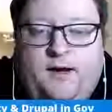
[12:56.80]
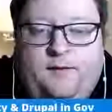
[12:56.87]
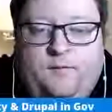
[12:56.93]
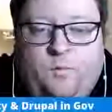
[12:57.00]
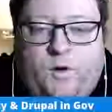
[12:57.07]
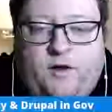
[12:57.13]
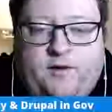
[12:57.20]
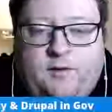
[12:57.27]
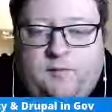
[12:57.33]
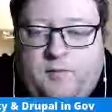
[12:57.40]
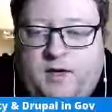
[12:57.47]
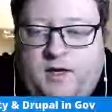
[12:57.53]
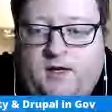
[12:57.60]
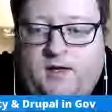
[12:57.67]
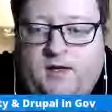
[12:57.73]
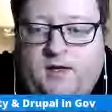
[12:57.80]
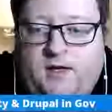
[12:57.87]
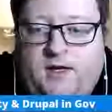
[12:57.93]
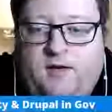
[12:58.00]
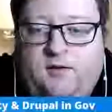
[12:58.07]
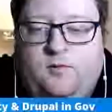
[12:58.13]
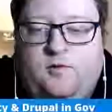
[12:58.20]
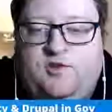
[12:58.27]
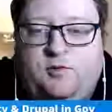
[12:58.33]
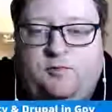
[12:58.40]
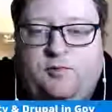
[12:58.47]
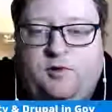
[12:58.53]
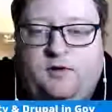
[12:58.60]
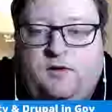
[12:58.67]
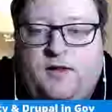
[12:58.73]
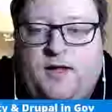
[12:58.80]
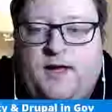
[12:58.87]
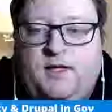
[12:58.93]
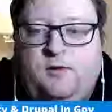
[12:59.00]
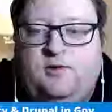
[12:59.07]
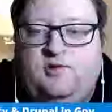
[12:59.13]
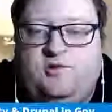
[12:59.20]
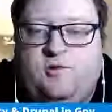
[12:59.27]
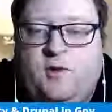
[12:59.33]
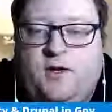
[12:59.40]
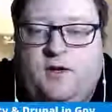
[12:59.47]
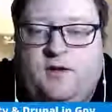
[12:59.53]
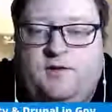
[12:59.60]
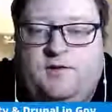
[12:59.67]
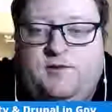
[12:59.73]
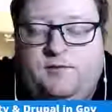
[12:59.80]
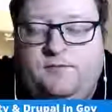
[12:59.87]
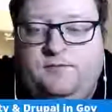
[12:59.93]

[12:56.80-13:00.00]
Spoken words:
Welcome, Mike, and we're super glad you could join us.